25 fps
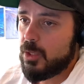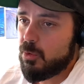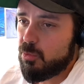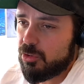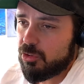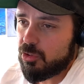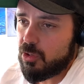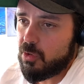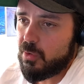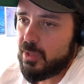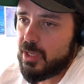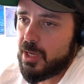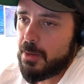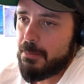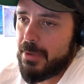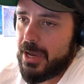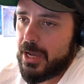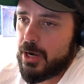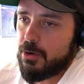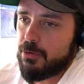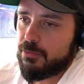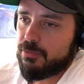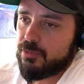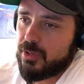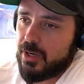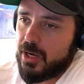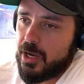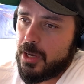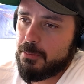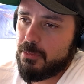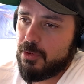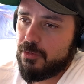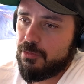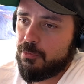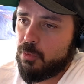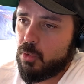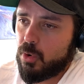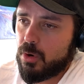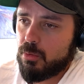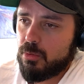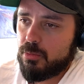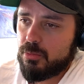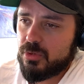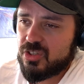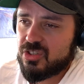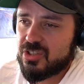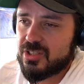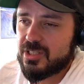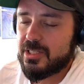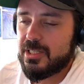it was only a matter of time before we
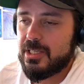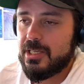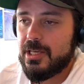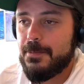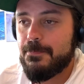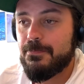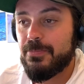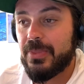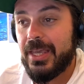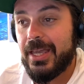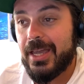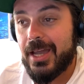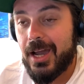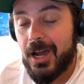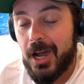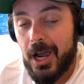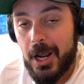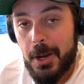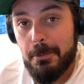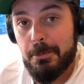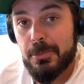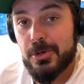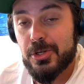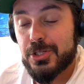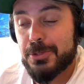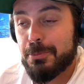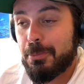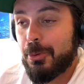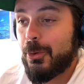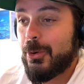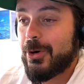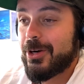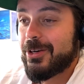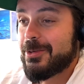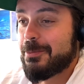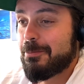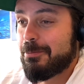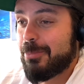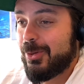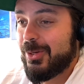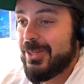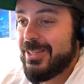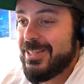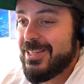would see a hypersport